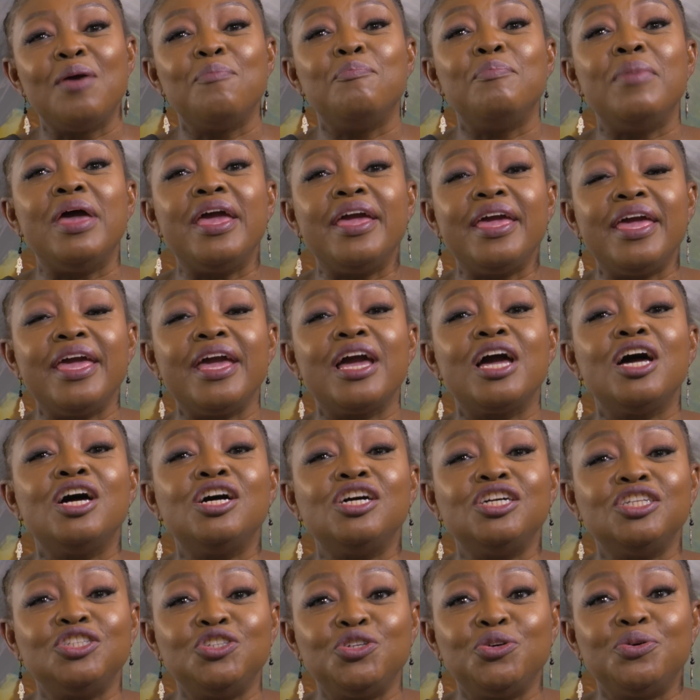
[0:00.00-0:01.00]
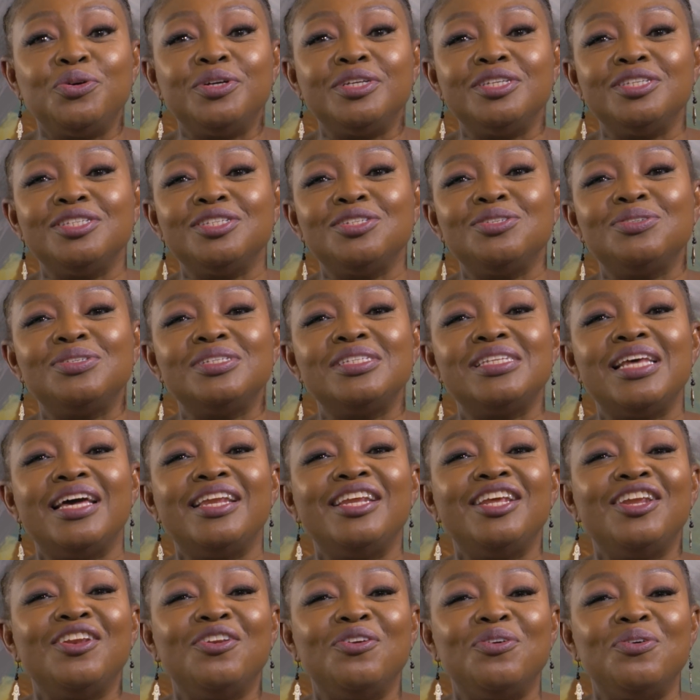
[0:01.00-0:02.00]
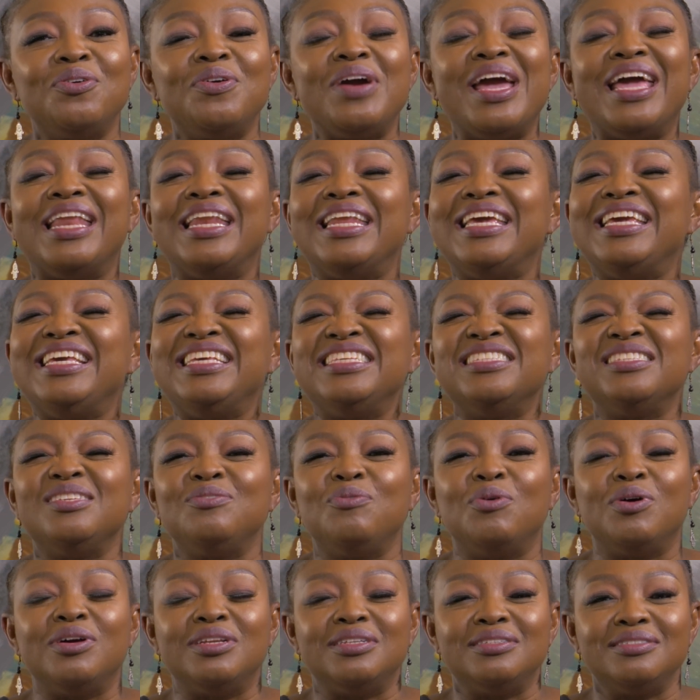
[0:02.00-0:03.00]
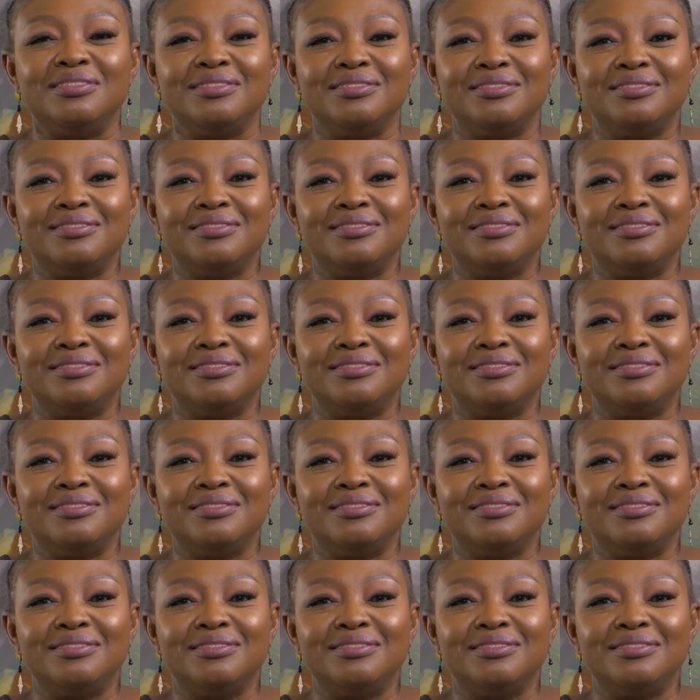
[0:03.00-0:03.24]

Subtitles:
making her choice to study law an easy one.